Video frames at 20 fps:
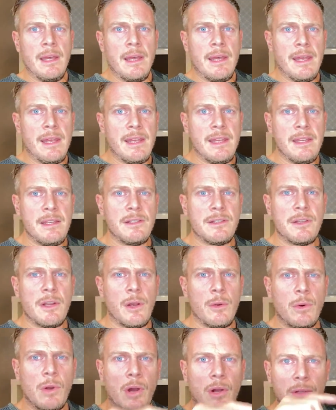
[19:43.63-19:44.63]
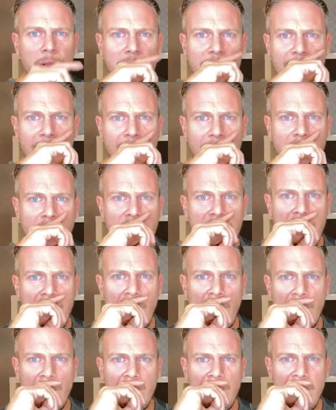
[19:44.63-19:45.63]
Is no contact the
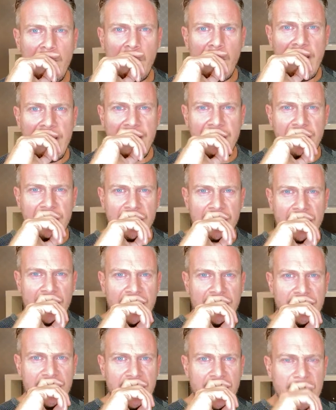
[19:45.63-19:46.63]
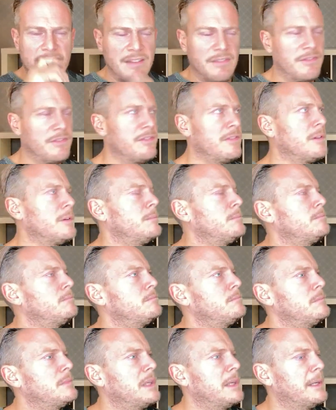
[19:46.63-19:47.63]
only way to stay safe?
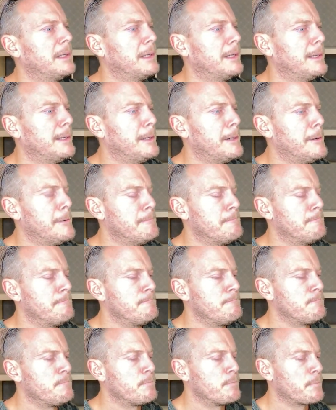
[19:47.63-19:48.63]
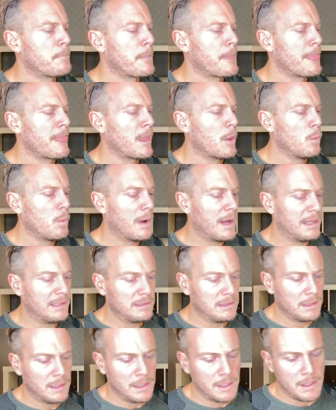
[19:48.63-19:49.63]

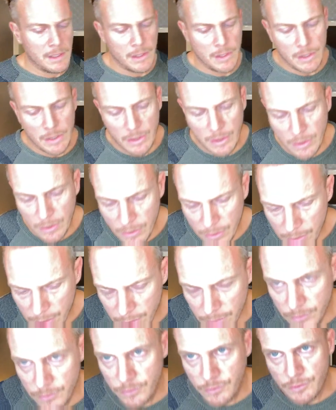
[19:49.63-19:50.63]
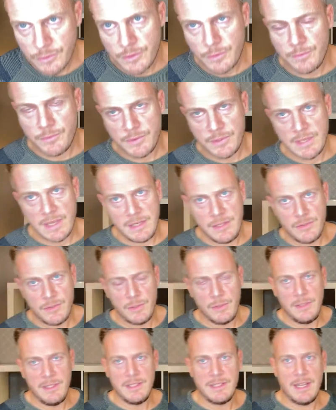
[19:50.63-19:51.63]
Well, to stay
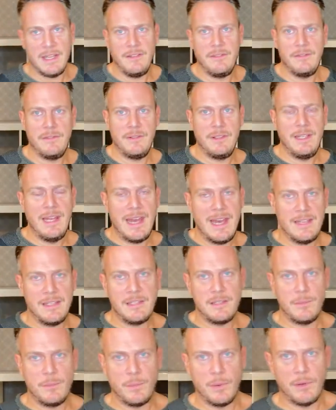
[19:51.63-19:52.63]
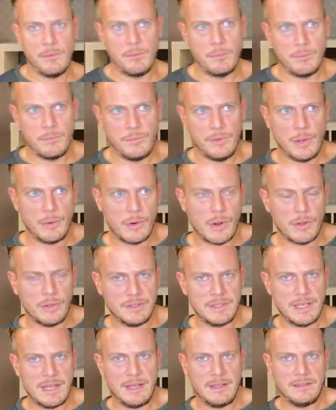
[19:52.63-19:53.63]
truly safe, yes, but no
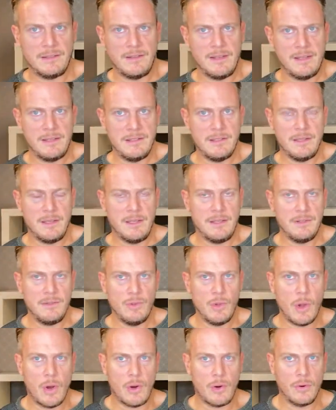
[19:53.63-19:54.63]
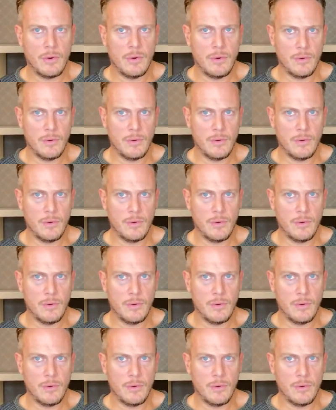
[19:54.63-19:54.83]
contact is not